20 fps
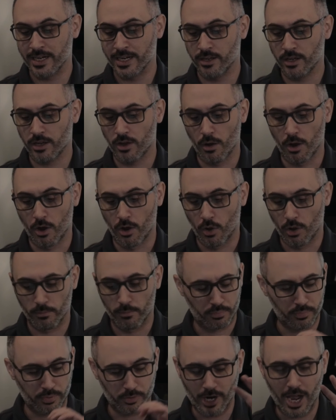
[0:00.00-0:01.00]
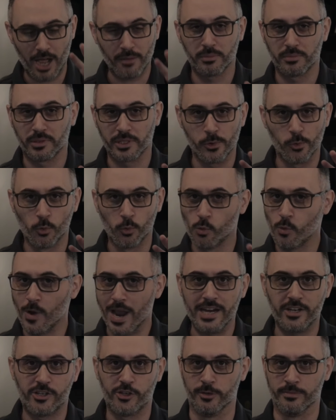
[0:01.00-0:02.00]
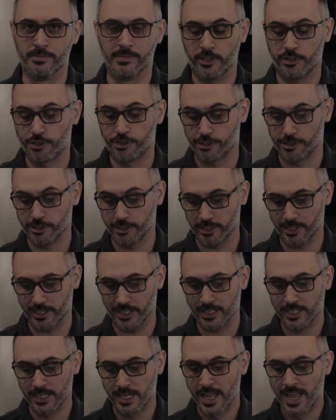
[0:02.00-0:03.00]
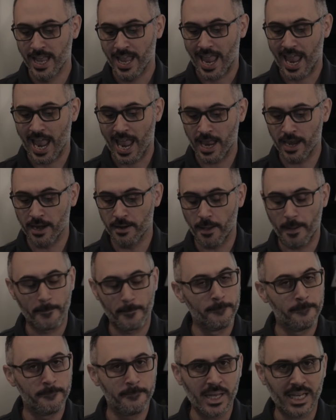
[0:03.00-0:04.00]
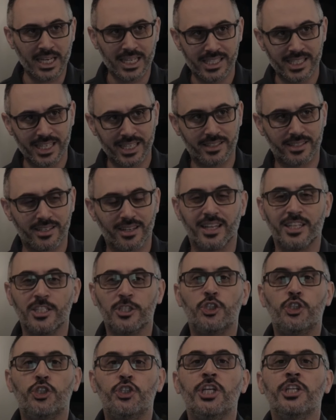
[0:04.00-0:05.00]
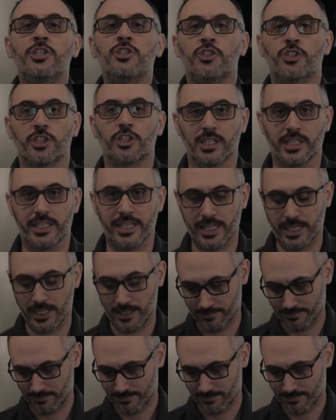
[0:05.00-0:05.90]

in probably way too much sugar and mix it gingerly.